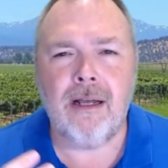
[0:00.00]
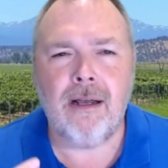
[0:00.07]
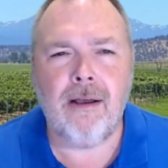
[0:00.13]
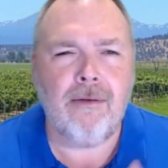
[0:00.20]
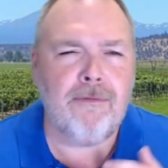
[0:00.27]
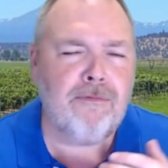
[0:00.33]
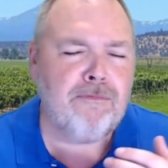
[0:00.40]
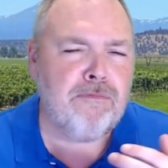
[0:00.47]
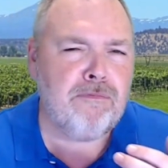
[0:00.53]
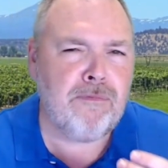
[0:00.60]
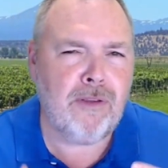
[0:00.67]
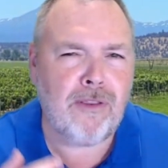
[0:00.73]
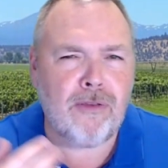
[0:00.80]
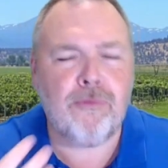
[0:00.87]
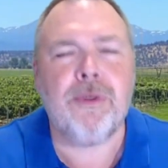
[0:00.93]
of
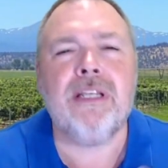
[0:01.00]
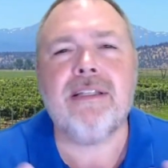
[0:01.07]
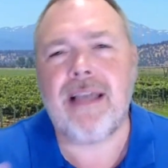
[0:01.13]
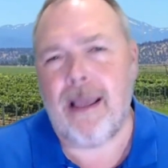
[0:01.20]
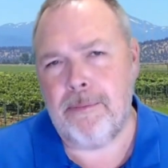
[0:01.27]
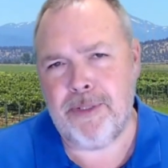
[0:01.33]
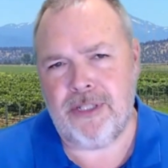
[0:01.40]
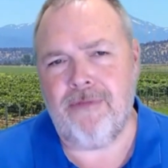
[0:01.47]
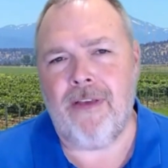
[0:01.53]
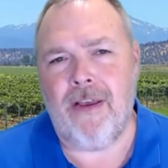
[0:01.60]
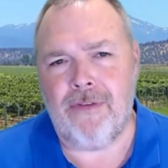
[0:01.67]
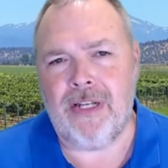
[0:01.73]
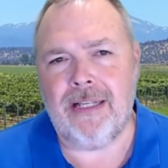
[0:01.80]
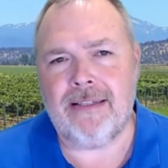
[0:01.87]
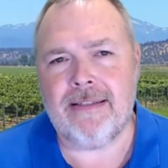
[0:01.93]
3 types of
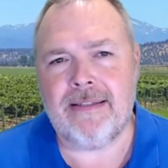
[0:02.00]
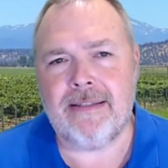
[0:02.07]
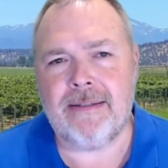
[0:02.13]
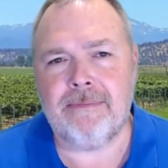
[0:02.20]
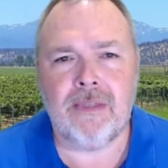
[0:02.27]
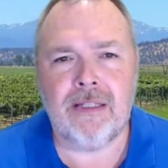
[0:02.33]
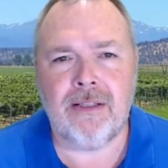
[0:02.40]
evidence.